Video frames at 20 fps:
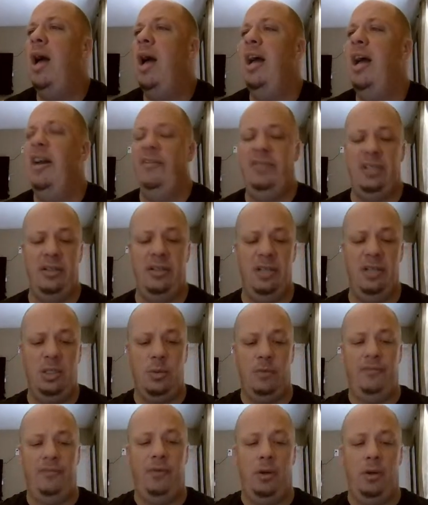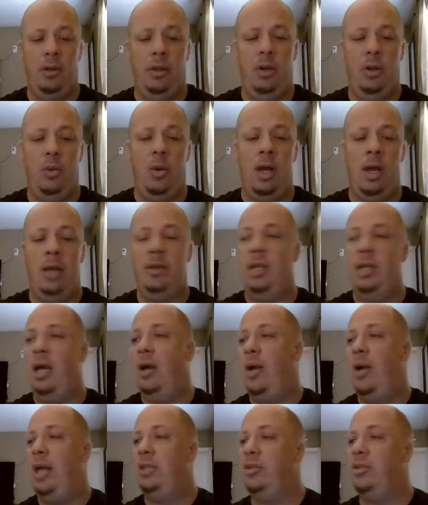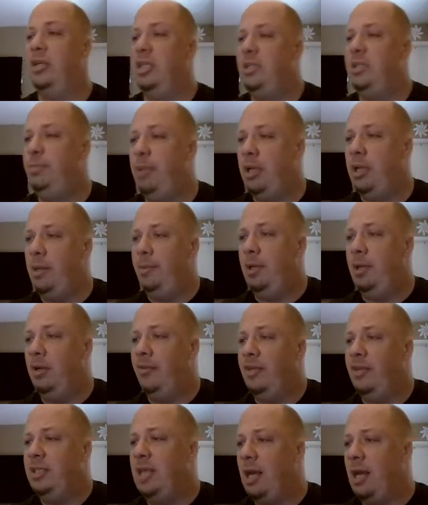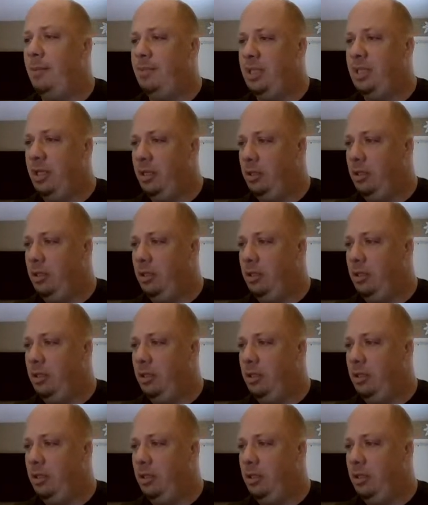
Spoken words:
I've seen this one for a little while now, actually. It's been up here in the top 10.